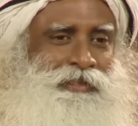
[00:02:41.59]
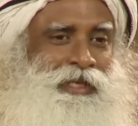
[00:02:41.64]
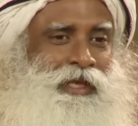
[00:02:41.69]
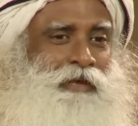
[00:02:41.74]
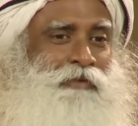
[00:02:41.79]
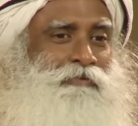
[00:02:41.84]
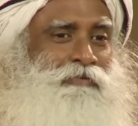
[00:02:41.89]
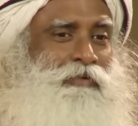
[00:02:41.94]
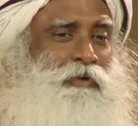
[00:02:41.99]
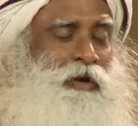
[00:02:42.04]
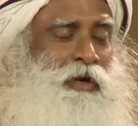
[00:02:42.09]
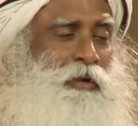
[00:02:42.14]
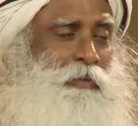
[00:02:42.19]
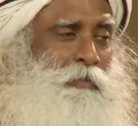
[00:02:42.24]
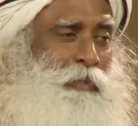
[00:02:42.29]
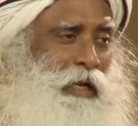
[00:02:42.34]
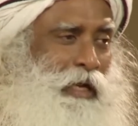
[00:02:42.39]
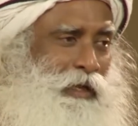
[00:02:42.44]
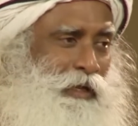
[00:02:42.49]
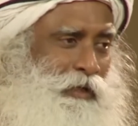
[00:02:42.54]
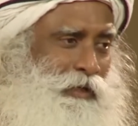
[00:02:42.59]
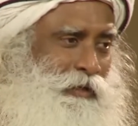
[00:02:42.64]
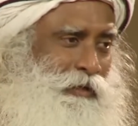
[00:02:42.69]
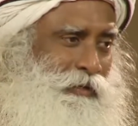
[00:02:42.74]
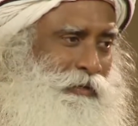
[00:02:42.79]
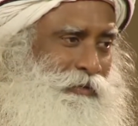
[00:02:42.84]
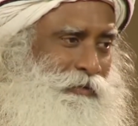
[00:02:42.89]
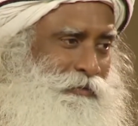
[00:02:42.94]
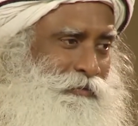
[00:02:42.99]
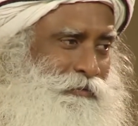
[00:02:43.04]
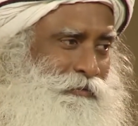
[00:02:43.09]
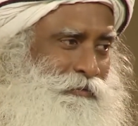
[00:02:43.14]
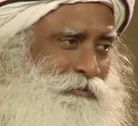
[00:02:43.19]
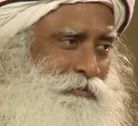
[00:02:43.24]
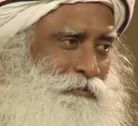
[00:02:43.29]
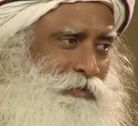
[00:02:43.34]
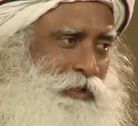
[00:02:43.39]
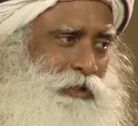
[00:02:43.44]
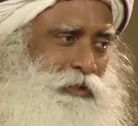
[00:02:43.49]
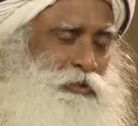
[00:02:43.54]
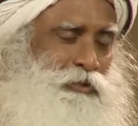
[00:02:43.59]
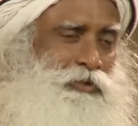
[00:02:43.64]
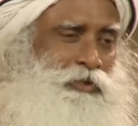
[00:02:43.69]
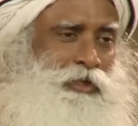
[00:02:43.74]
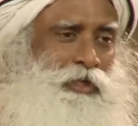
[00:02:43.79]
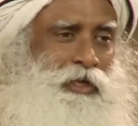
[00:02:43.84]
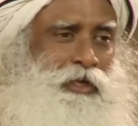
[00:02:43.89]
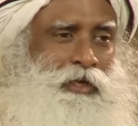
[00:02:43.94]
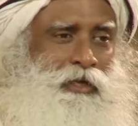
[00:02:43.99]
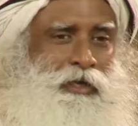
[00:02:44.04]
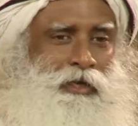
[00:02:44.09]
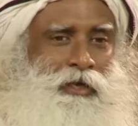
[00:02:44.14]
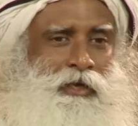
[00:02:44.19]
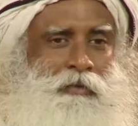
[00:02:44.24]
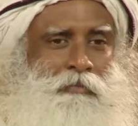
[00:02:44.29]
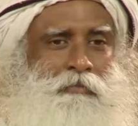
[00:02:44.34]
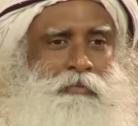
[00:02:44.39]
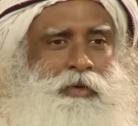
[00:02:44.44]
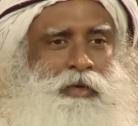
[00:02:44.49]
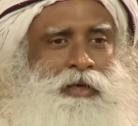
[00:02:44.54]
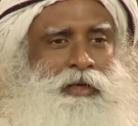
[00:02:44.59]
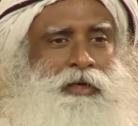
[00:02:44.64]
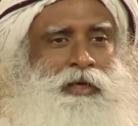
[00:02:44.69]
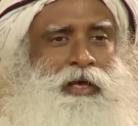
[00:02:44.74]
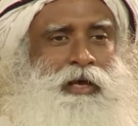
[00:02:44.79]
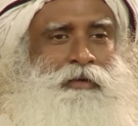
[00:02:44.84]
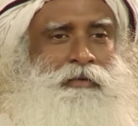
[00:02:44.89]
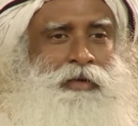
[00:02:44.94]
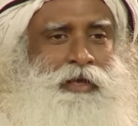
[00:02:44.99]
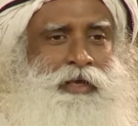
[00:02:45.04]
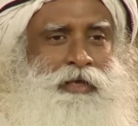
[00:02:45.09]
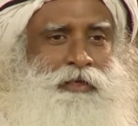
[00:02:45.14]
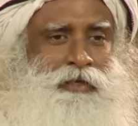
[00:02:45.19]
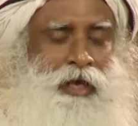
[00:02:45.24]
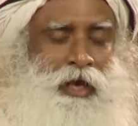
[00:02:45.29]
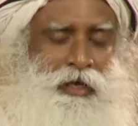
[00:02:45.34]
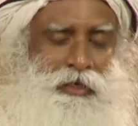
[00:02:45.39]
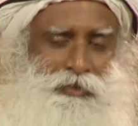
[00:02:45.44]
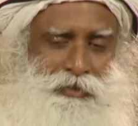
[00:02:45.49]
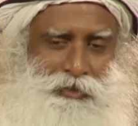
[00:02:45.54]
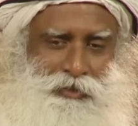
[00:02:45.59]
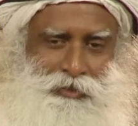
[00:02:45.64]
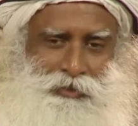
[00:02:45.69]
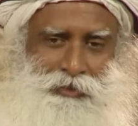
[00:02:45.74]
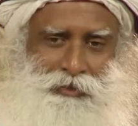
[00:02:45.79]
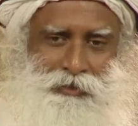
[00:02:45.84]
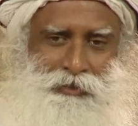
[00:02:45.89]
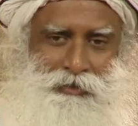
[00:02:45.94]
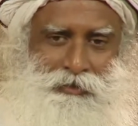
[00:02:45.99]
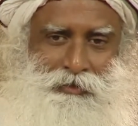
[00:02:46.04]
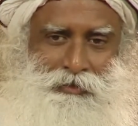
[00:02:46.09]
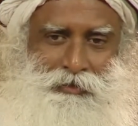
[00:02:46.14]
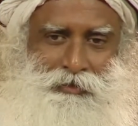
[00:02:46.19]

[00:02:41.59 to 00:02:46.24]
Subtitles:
Then fought a battle, went to Sri Lanka, burned down the entire city,